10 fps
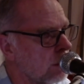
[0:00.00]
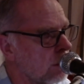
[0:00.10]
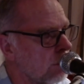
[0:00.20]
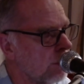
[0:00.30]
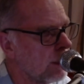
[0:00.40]

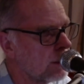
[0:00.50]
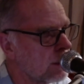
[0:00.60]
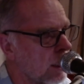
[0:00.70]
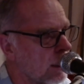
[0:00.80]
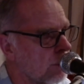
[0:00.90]
with
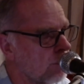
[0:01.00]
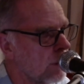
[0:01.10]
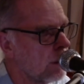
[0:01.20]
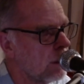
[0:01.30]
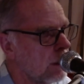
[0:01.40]
insight
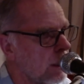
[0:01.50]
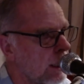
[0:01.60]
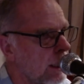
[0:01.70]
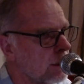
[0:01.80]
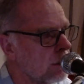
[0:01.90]

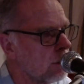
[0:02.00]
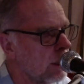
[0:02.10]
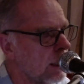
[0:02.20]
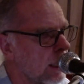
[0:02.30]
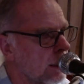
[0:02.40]
is
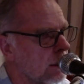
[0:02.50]
looking at